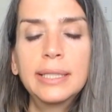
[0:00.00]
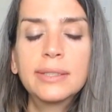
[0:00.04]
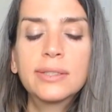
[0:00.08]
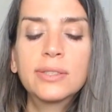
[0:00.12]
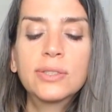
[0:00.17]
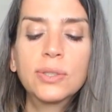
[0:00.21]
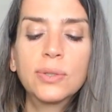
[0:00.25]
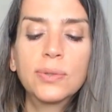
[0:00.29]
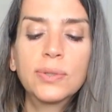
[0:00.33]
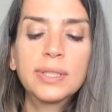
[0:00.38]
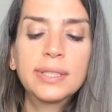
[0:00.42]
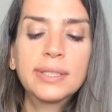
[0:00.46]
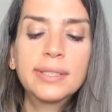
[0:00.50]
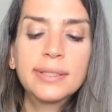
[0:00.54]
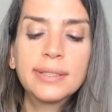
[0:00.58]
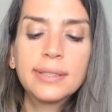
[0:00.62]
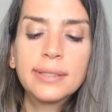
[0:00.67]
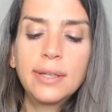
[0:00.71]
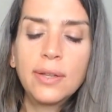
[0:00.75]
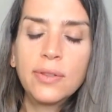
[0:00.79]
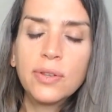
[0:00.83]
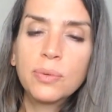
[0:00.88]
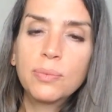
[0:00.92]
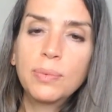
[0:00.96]
So this is
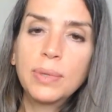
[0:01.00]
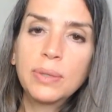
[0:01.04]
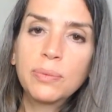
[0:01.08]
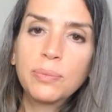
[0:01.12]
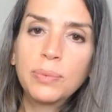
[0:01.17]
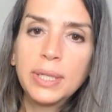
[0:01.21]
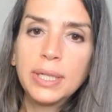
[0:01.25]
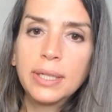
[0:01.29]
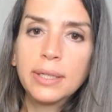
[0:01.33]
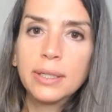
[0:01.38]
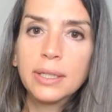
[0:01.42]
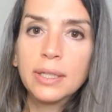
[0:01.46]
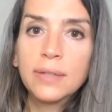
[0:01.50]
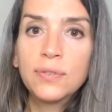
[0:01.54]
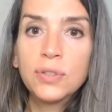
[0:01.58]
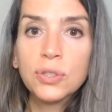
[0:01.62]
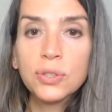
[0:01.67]
another one where if you're